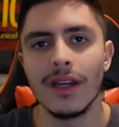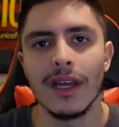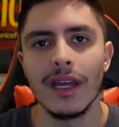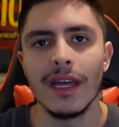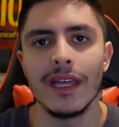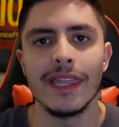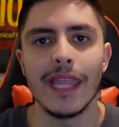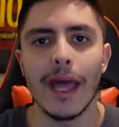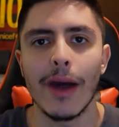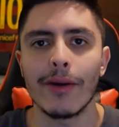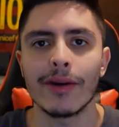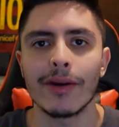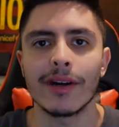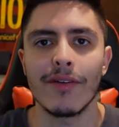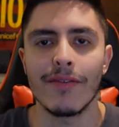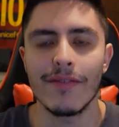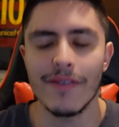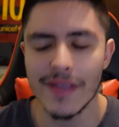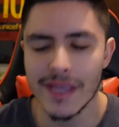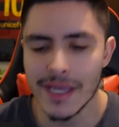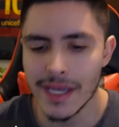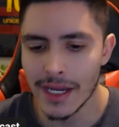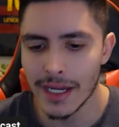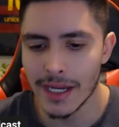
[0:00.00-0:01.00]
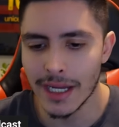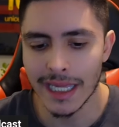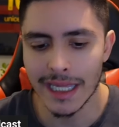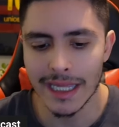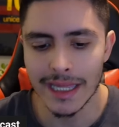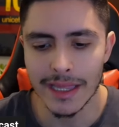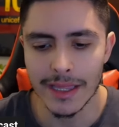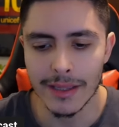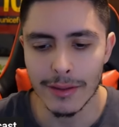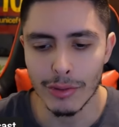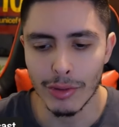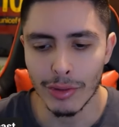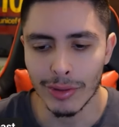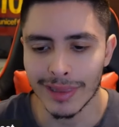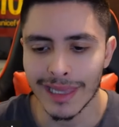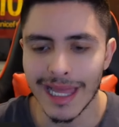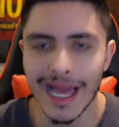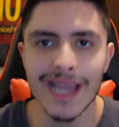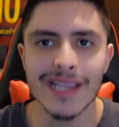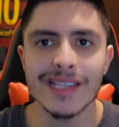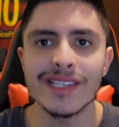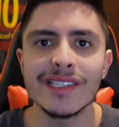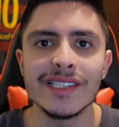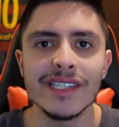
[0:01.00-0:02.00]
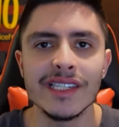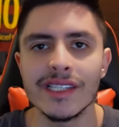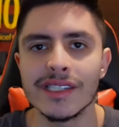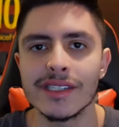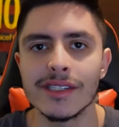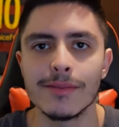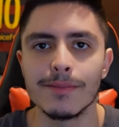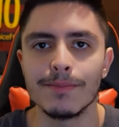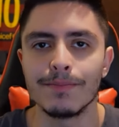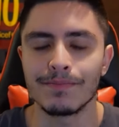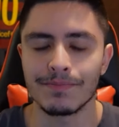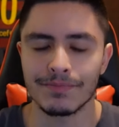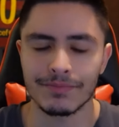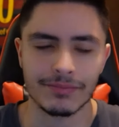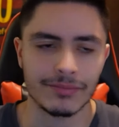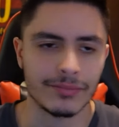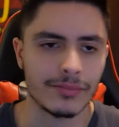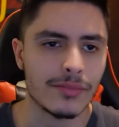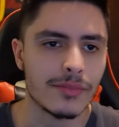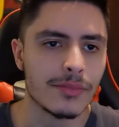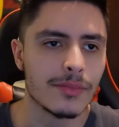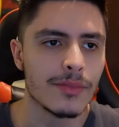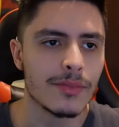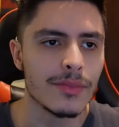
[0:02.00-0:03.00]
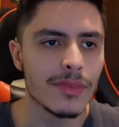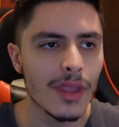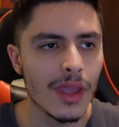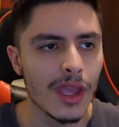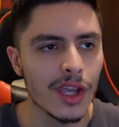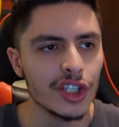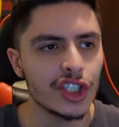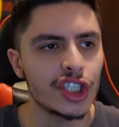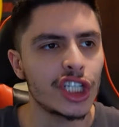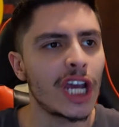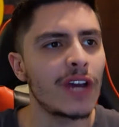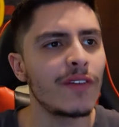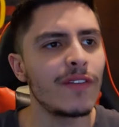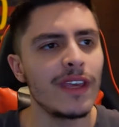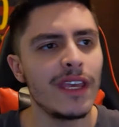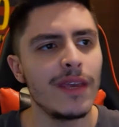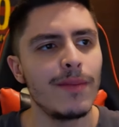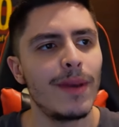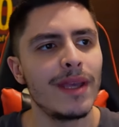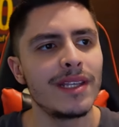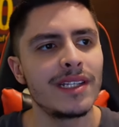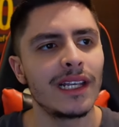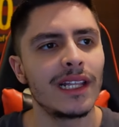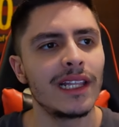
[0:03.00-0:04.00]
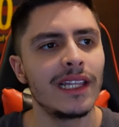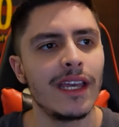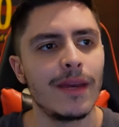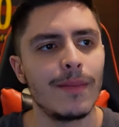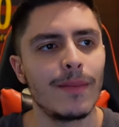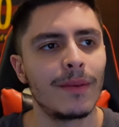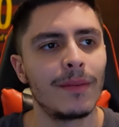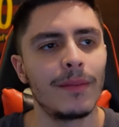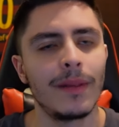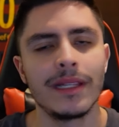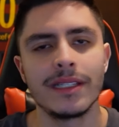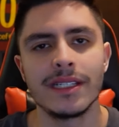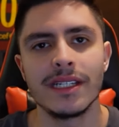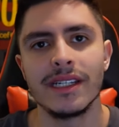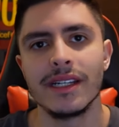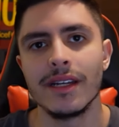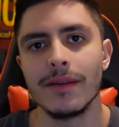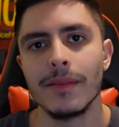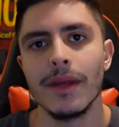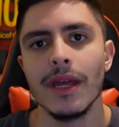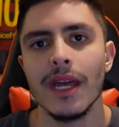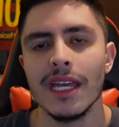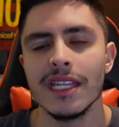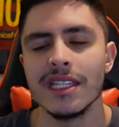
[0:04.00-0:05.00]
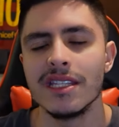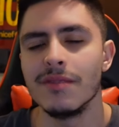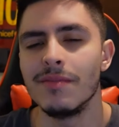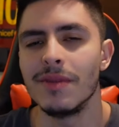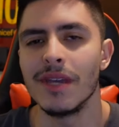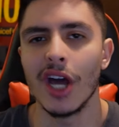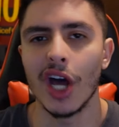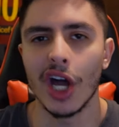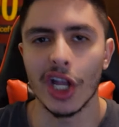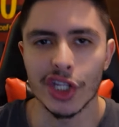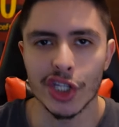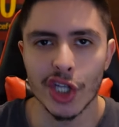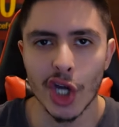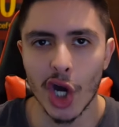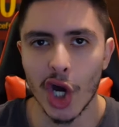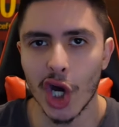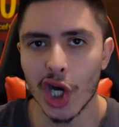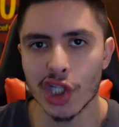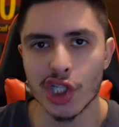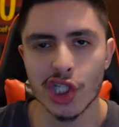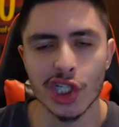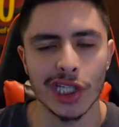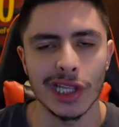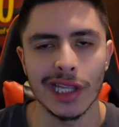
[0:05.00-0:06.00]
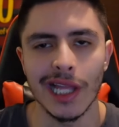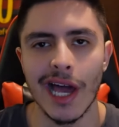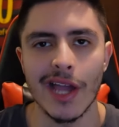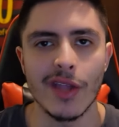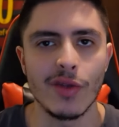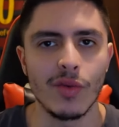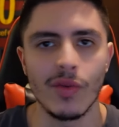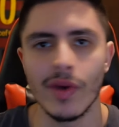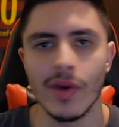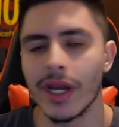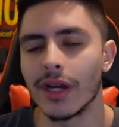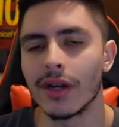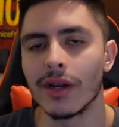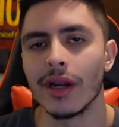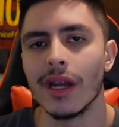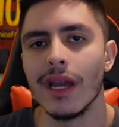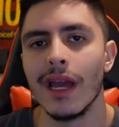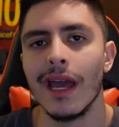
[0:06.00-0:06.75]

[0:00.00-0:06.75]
Now, Raphinha in, you know, last season, Xavi, he basically implemented him to be a touchline winger.